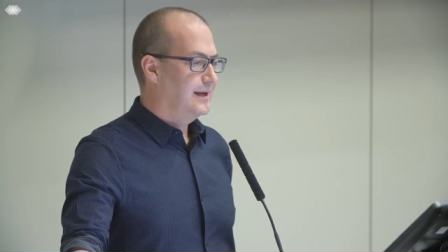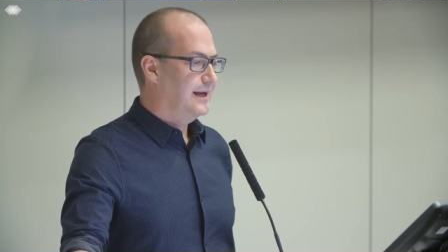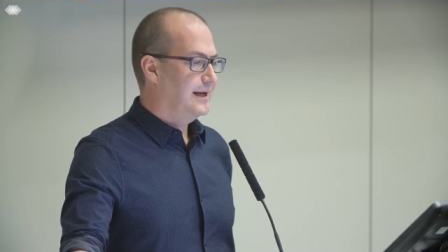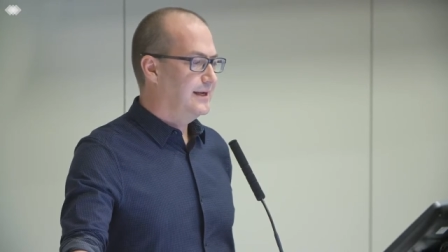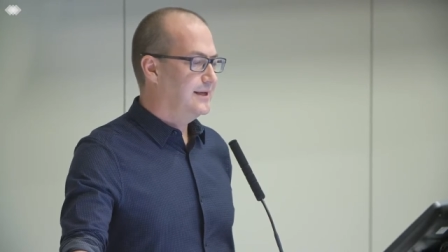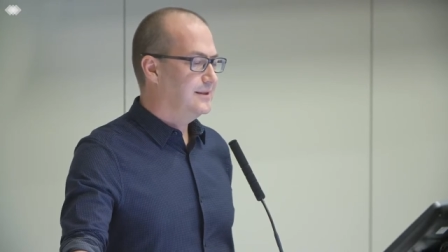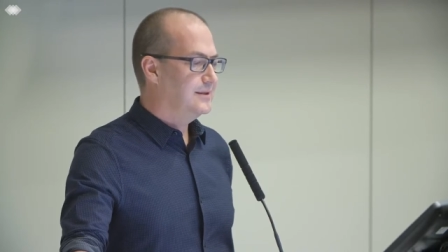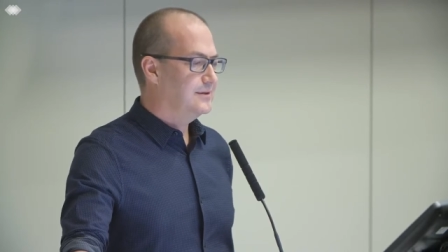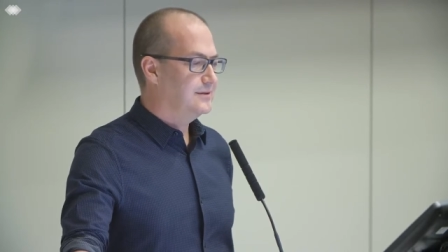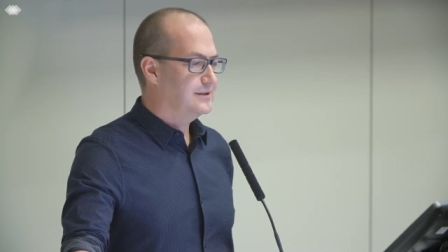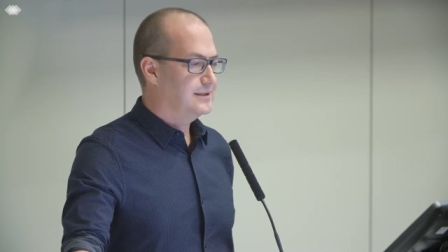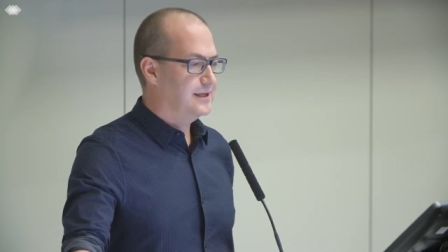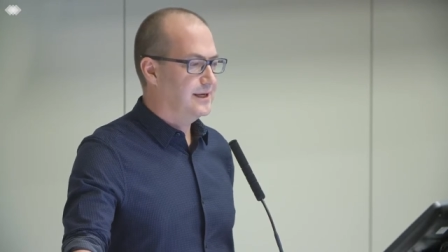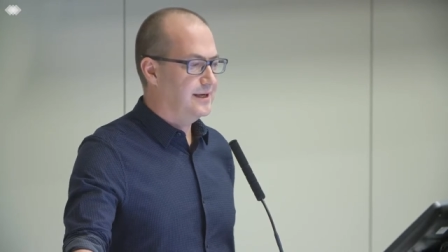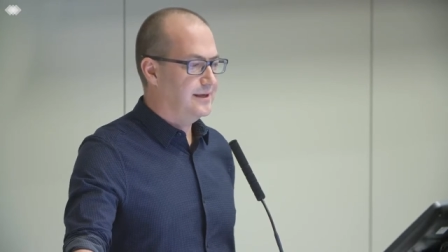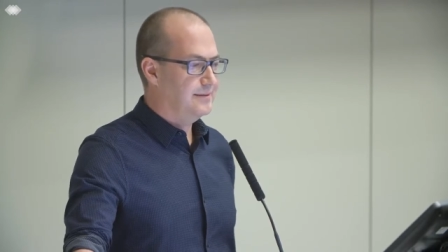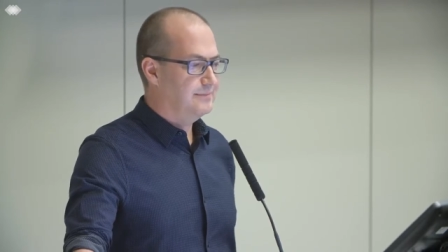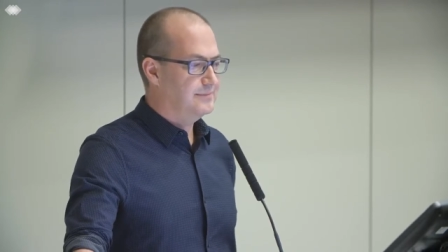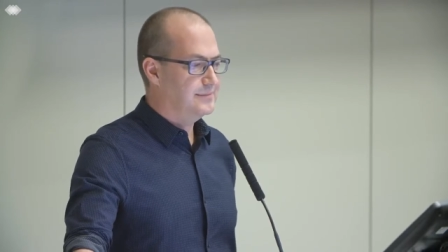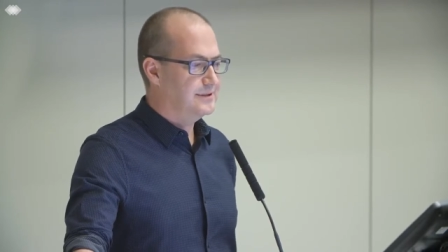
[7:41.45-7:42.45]
And in those
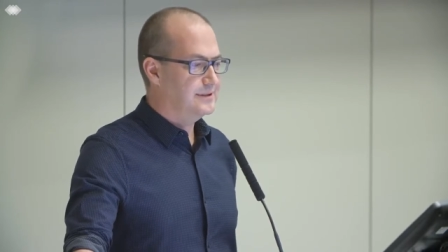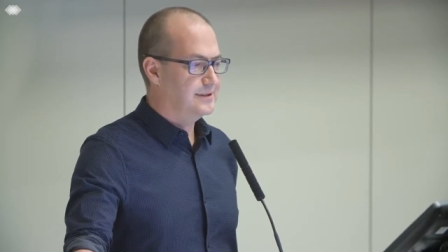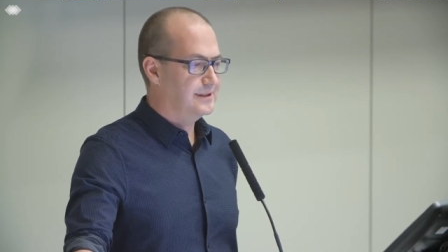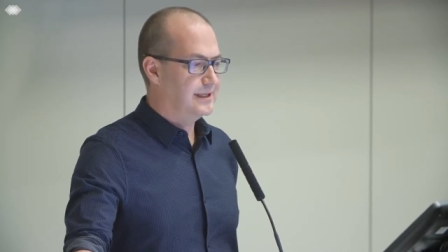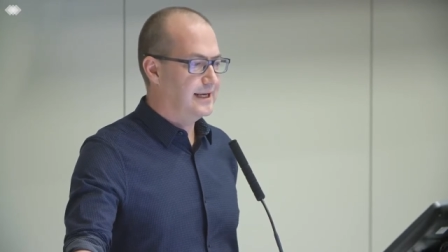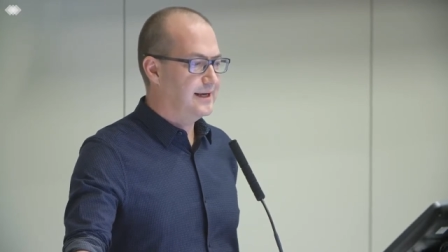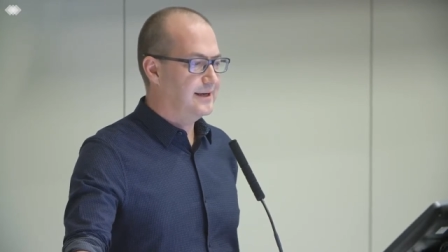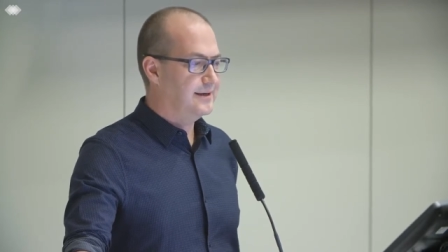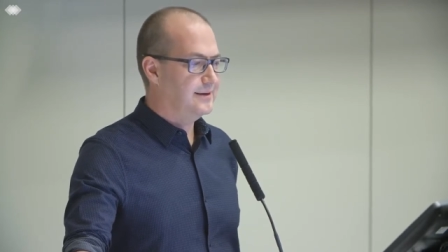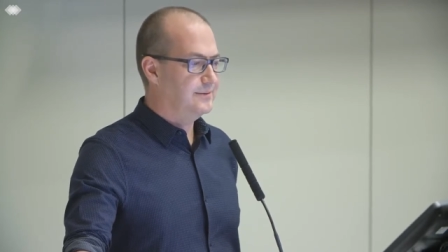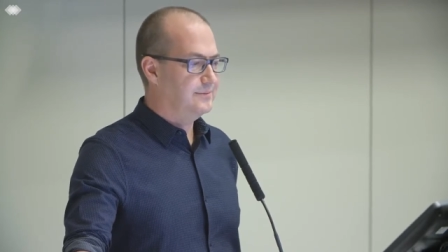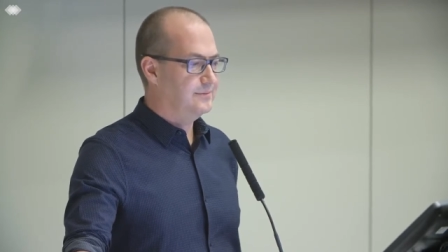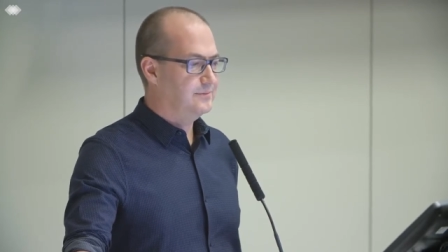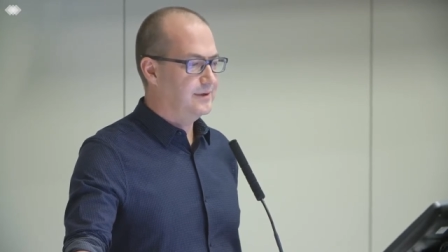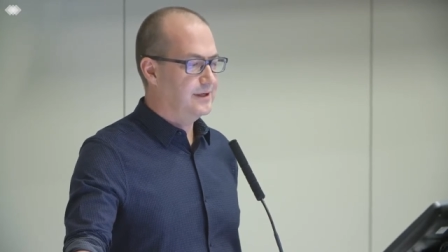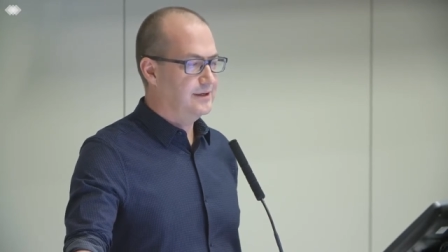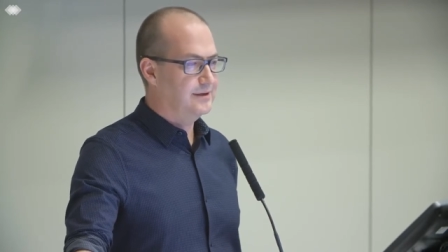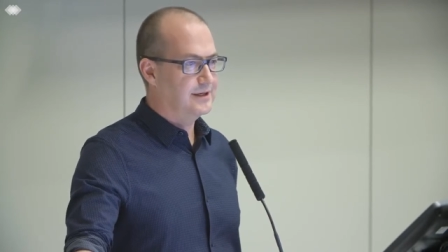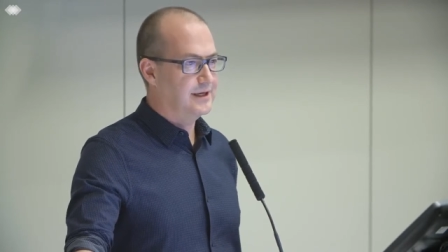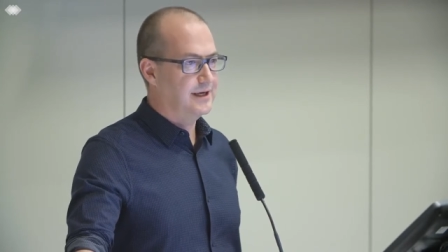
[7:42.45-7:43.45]
times, um,
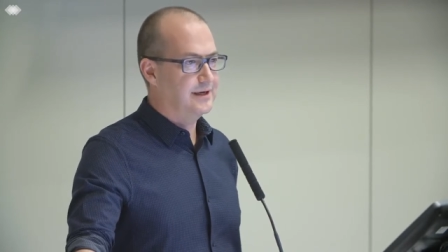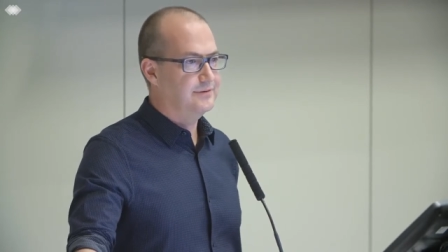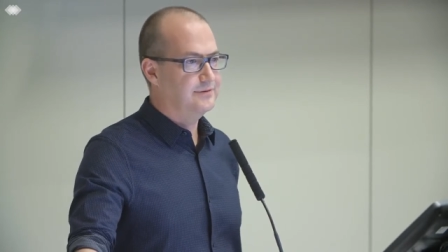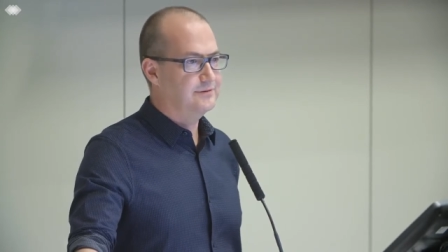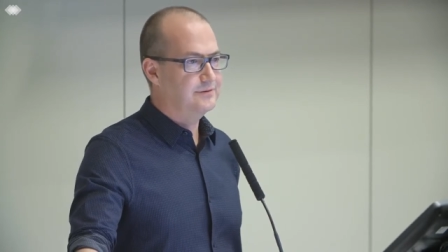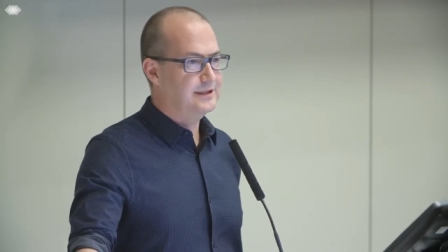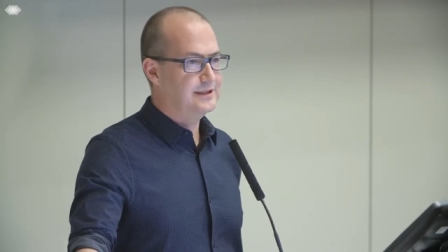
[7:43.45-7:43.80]
we look after